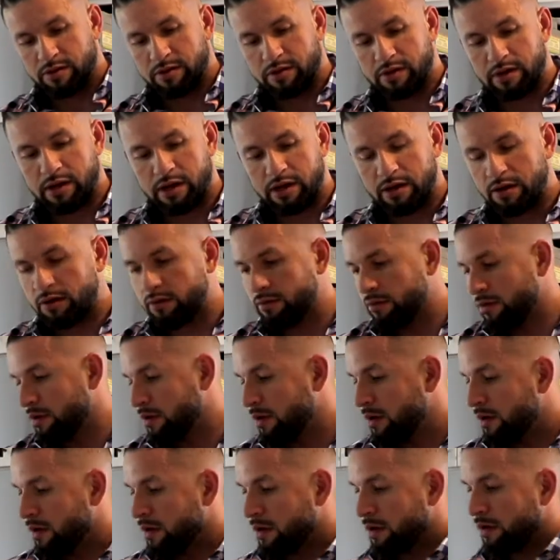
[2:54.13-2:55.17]
Now,
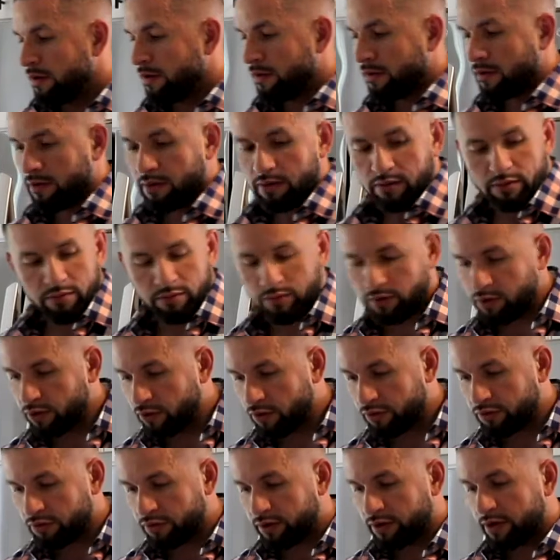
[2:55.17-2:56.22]
we're
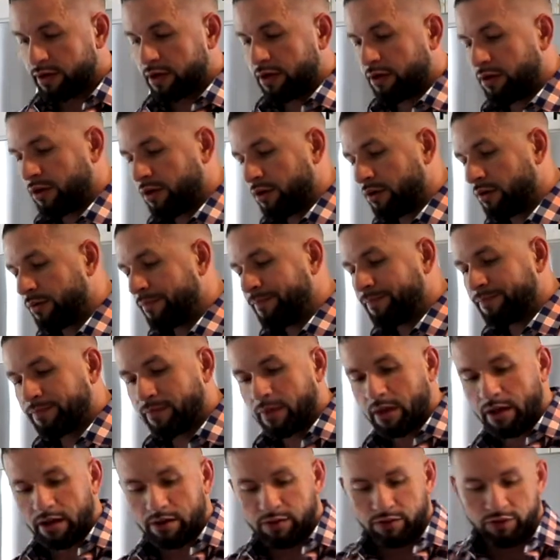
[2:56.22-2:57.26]
also gonna do
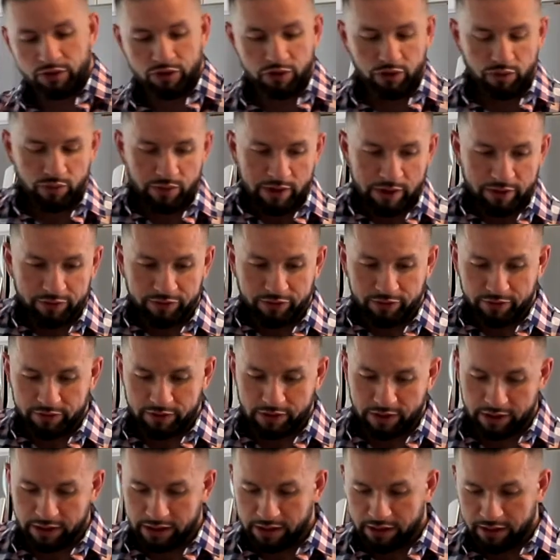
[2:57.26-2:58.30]
2 ounces
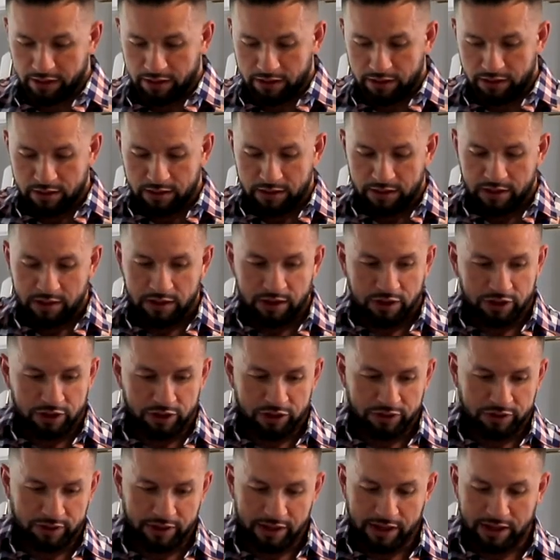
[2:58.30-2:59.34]
honey,
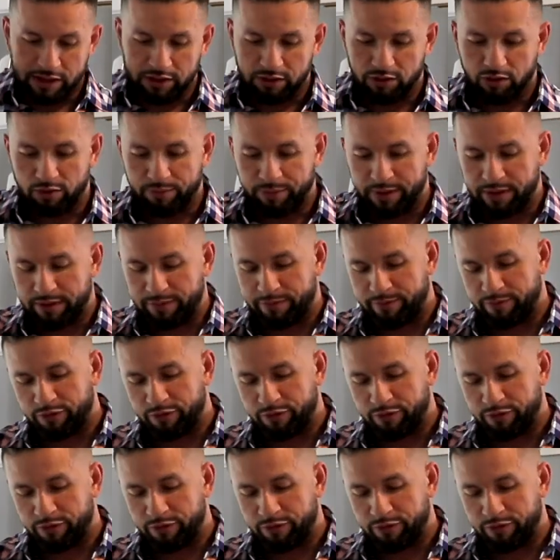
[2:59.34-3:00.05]
just to add a little bit of